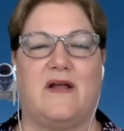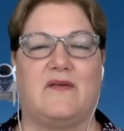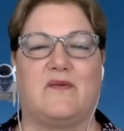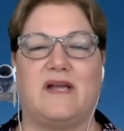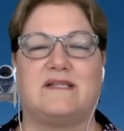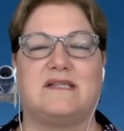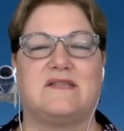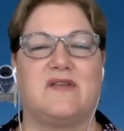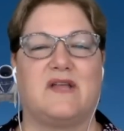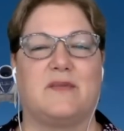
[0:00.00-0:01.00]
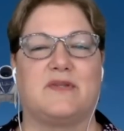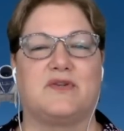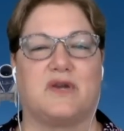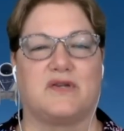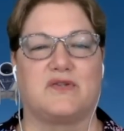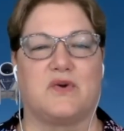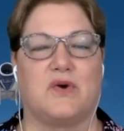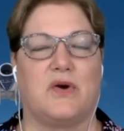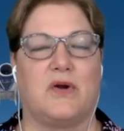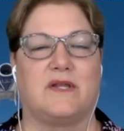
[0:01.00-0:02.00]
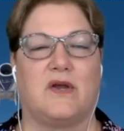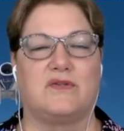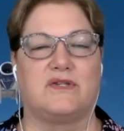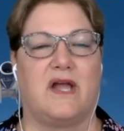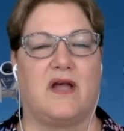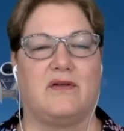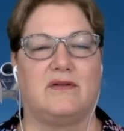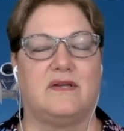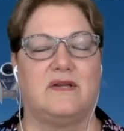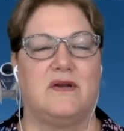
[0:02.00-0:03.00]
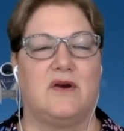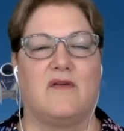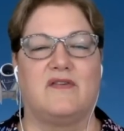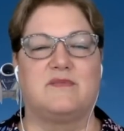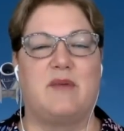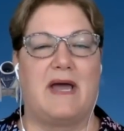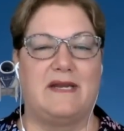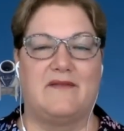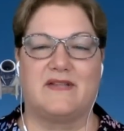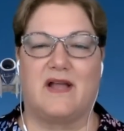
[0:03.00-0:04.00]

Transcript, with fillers: and the rest is available at the drugstore or at the hotel. Or if it's bad enough at the